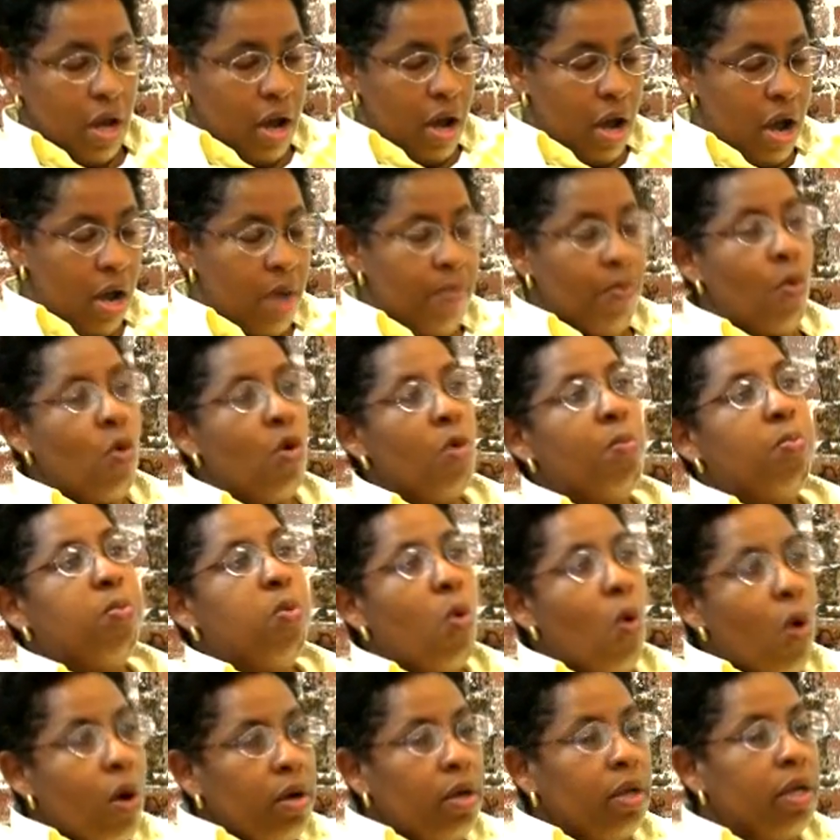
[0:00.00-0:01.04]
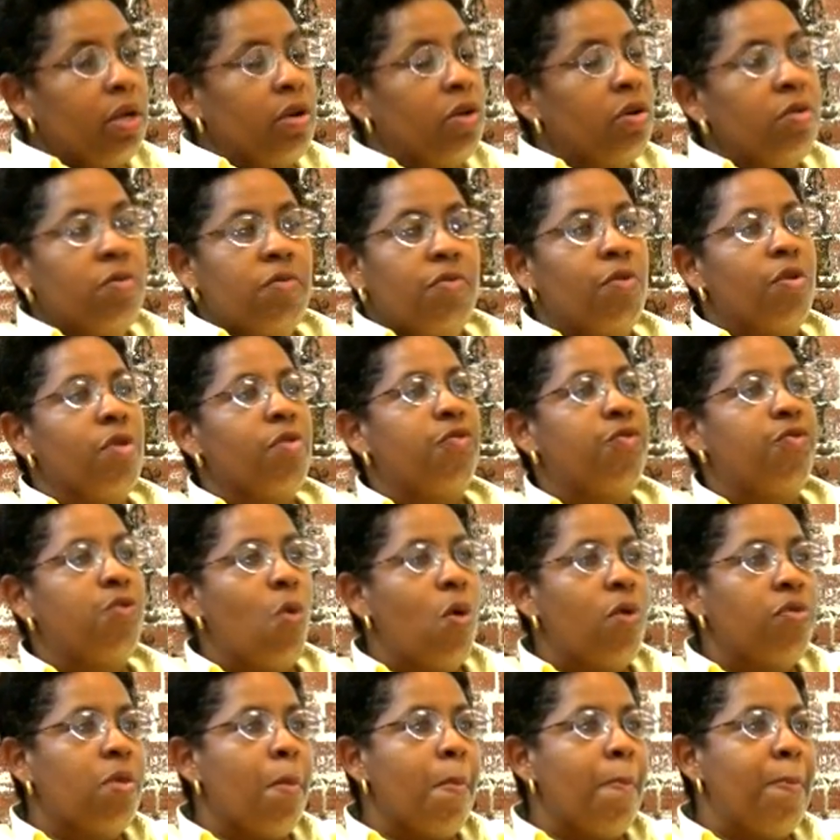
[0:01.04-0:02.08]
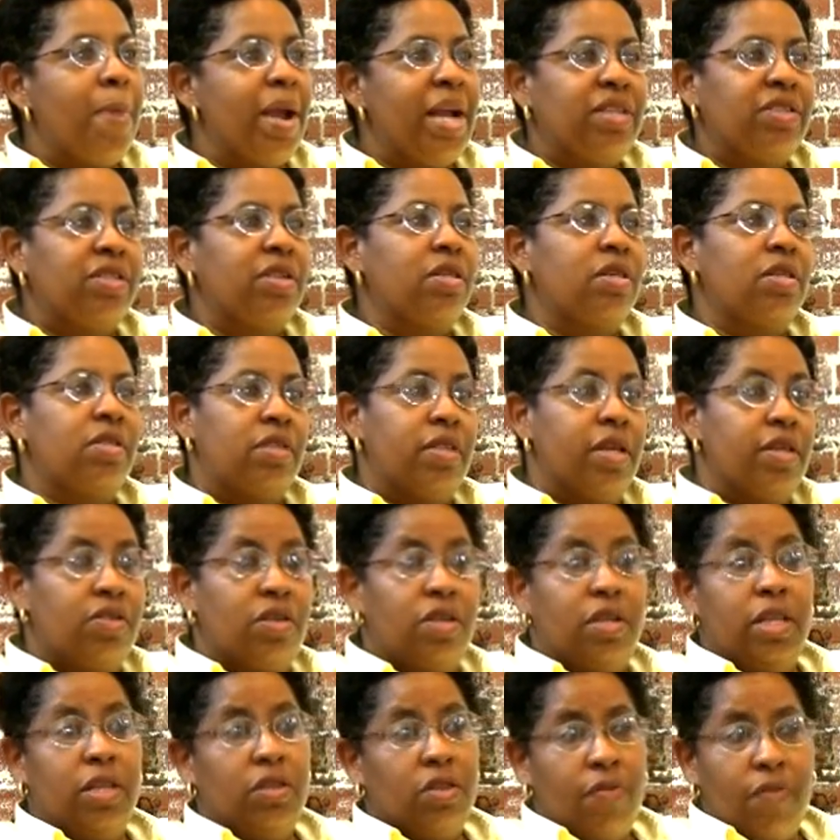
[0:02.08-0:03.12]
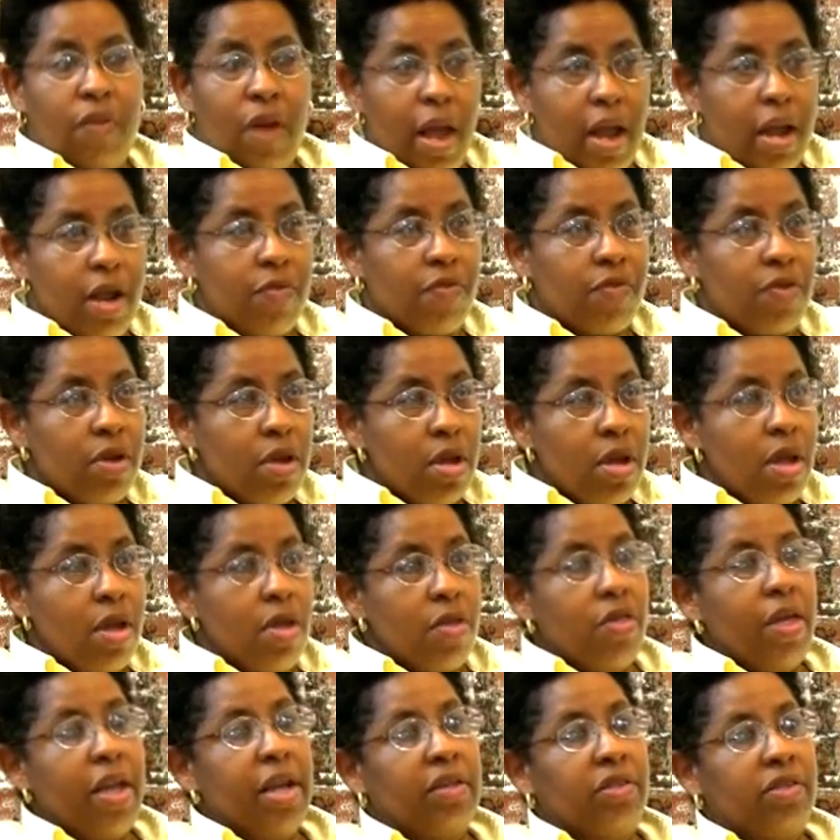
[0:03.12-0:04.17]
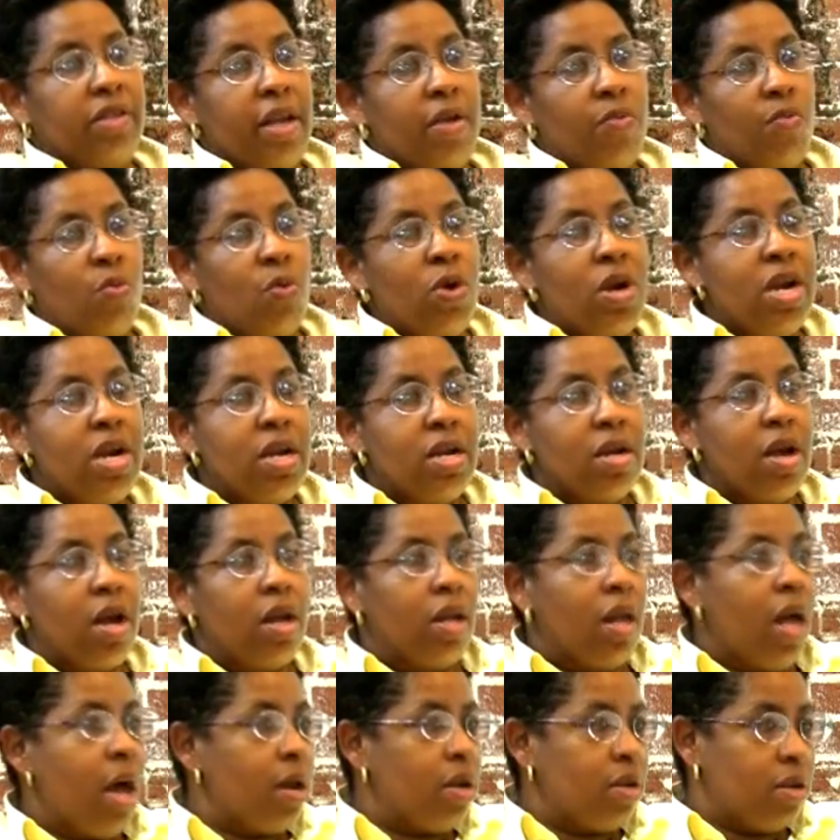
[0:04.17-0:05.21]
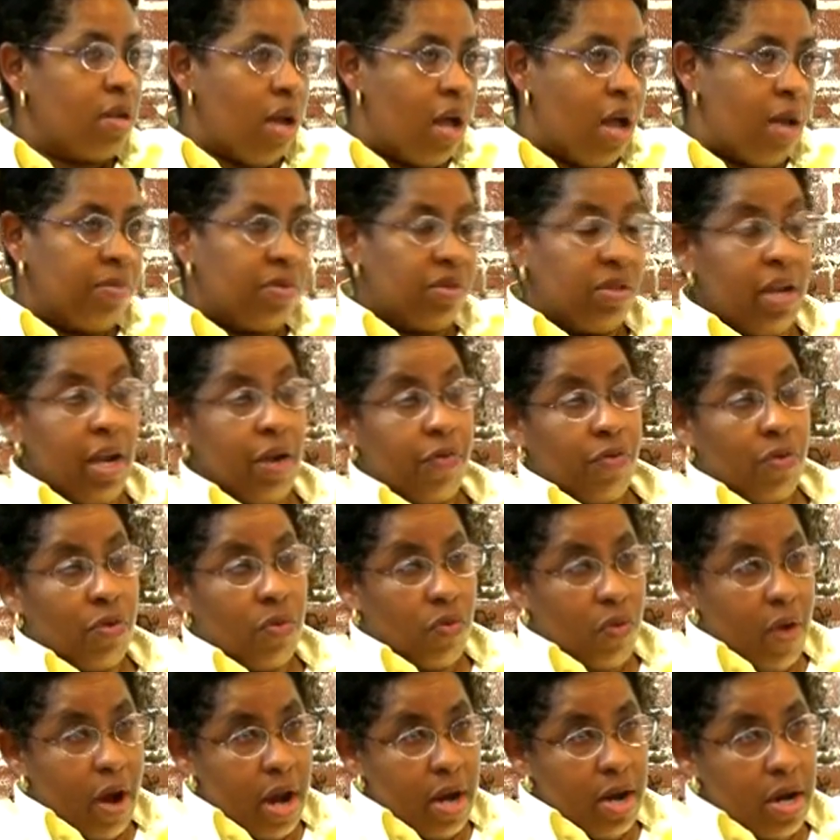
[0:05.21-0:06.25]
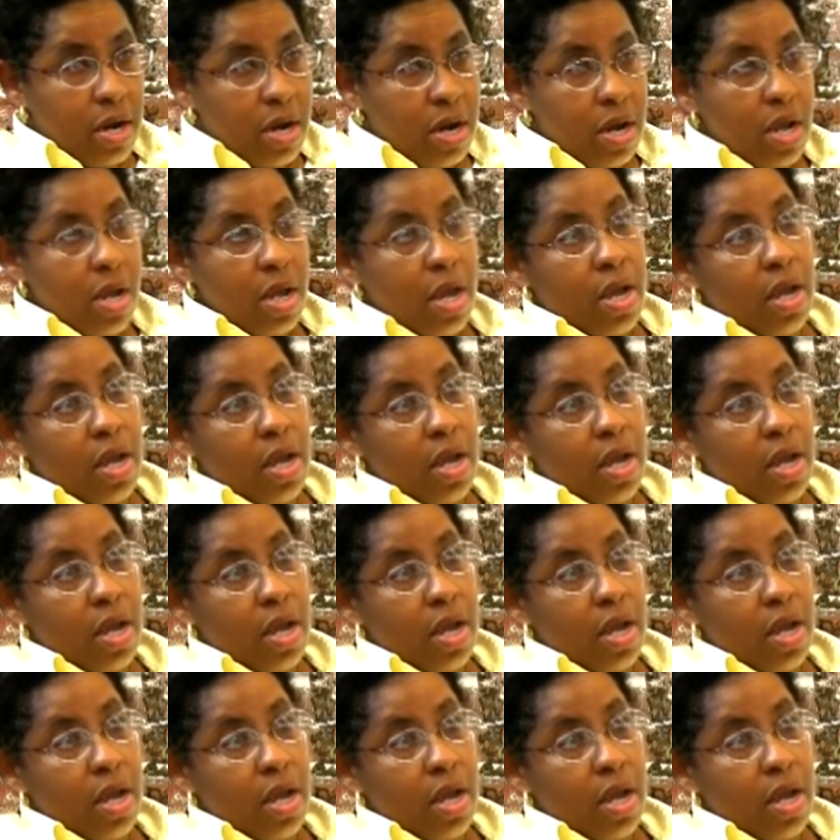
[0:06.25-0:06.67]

And more importantly, couldn't afford the basic necessities of life. Things that we a lot of times take for granted,